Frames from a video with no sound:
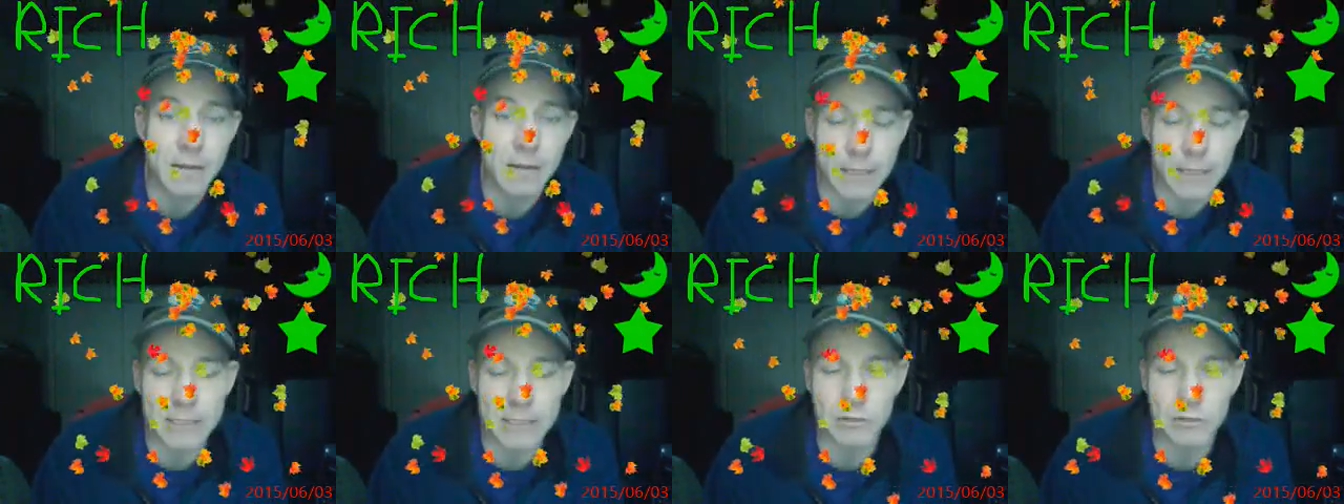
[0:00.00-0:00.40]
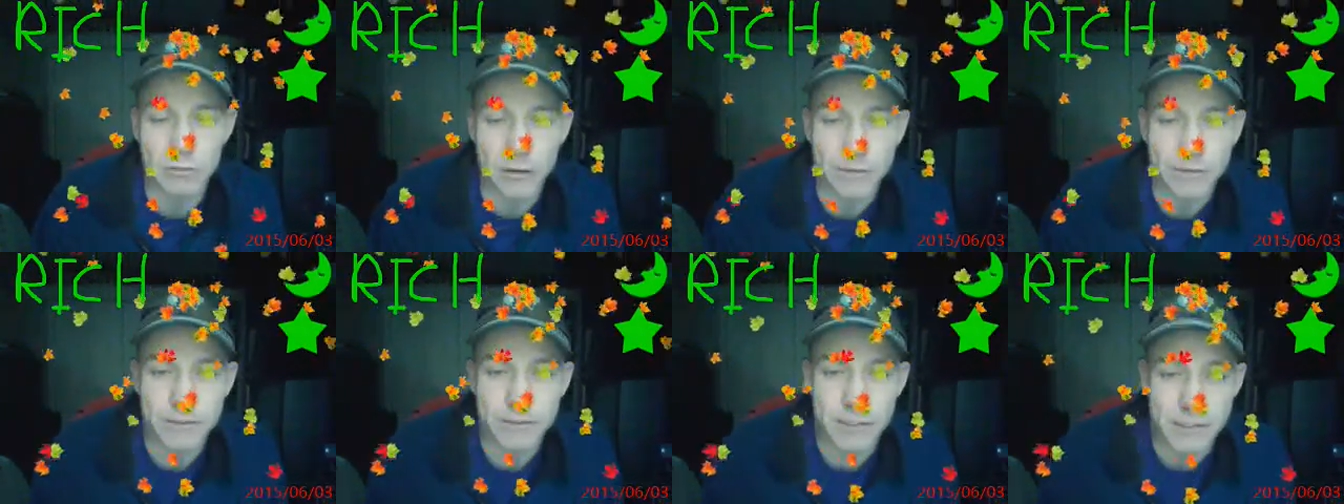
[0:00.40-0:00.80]
by a
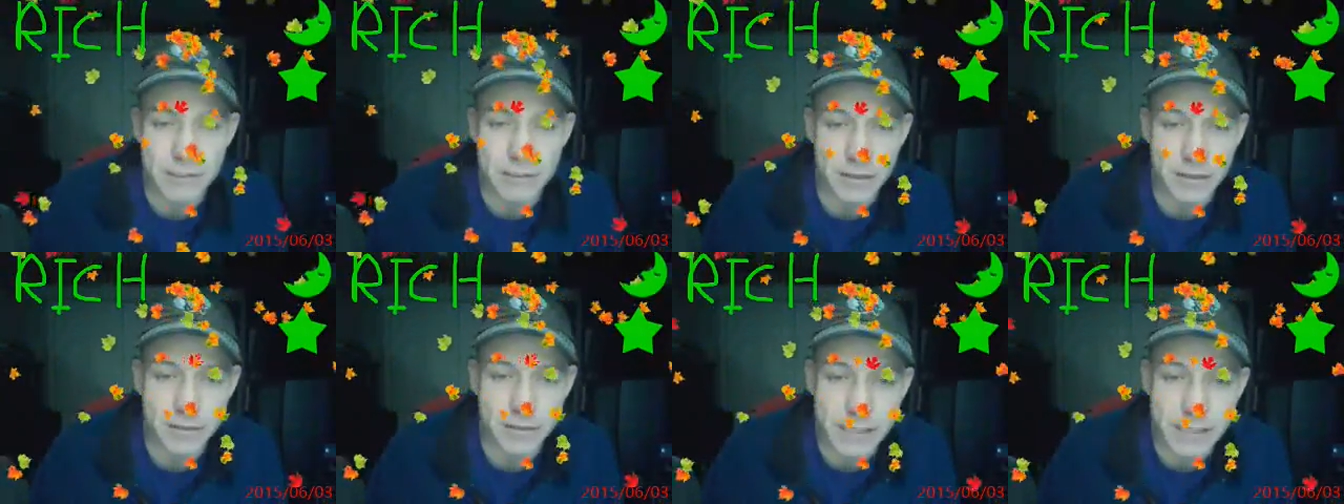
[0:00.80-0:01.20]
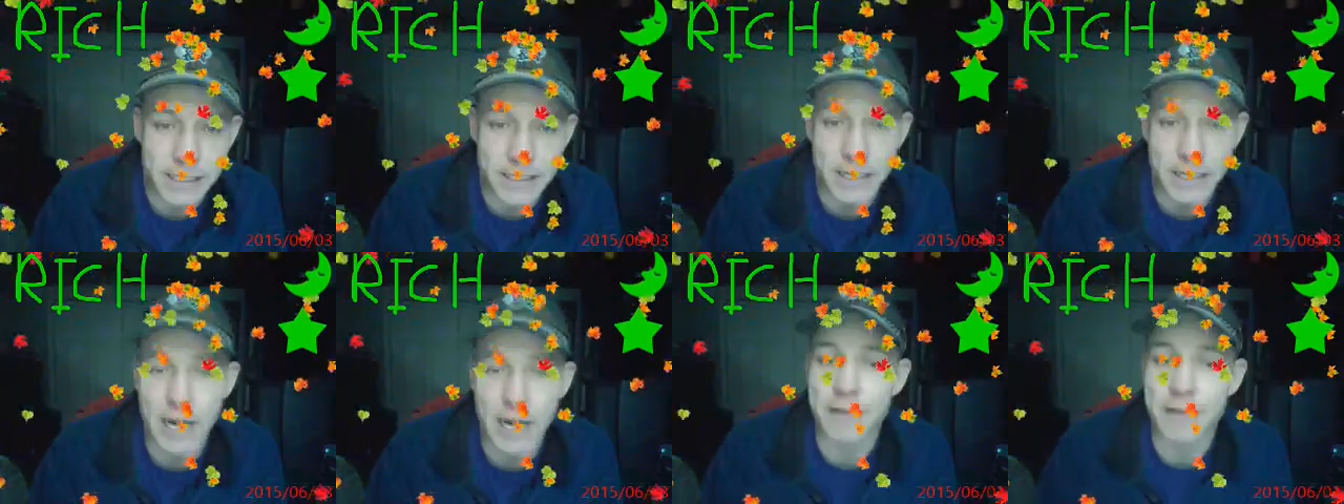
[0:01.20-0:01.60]
score of 6 to
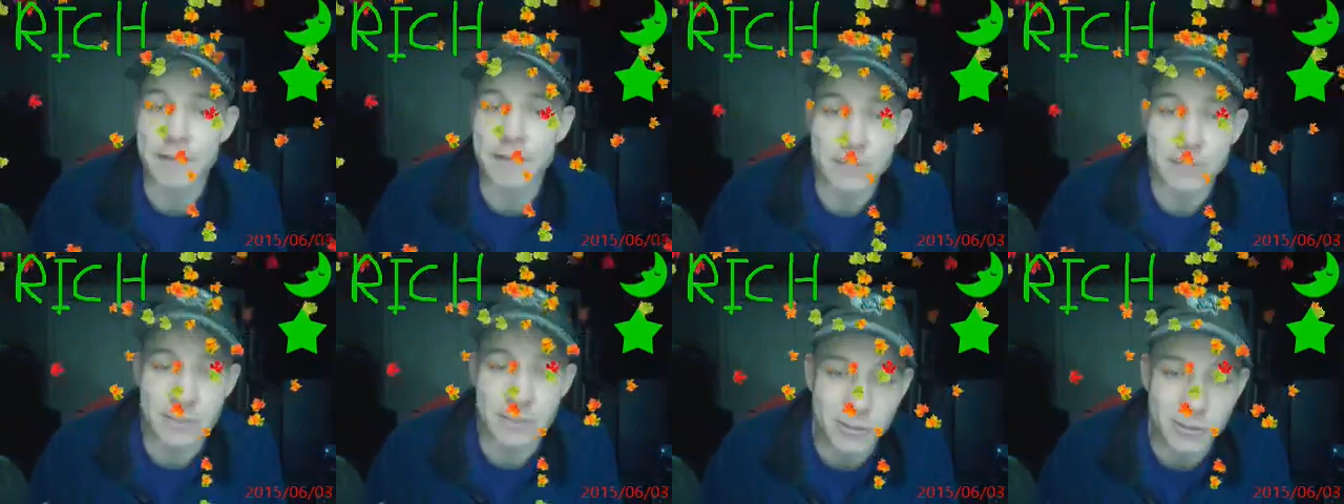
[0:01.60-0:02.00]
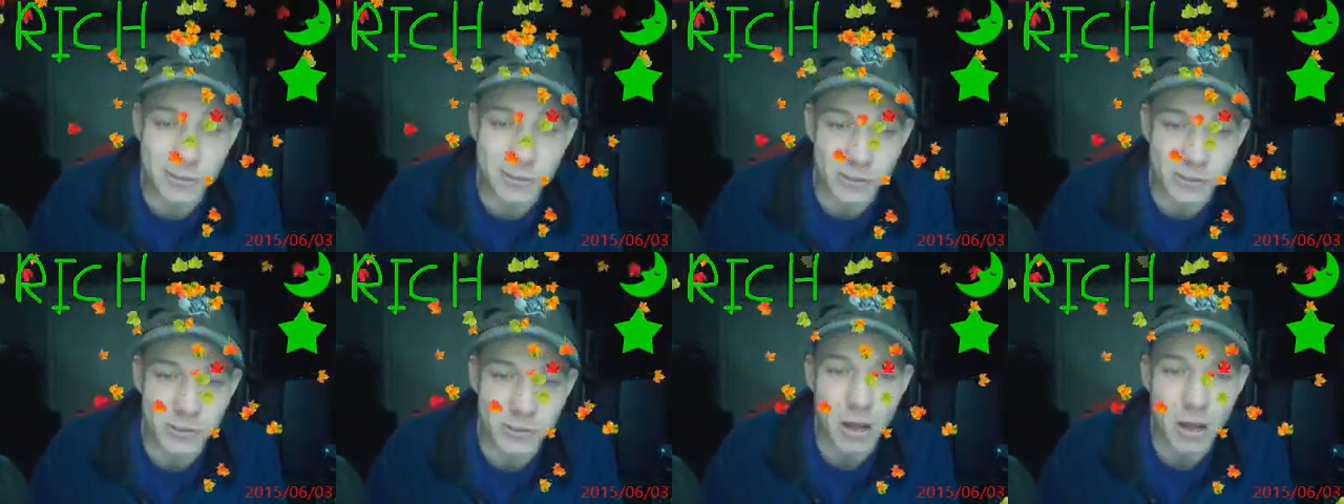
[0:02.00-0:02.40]
3. Other
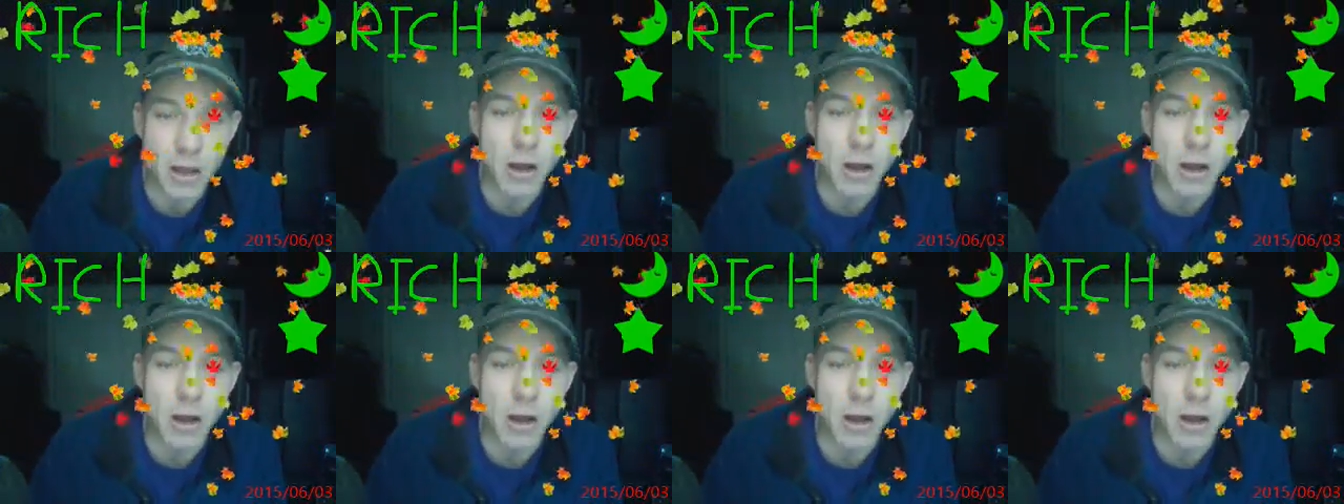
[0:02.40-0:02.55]
news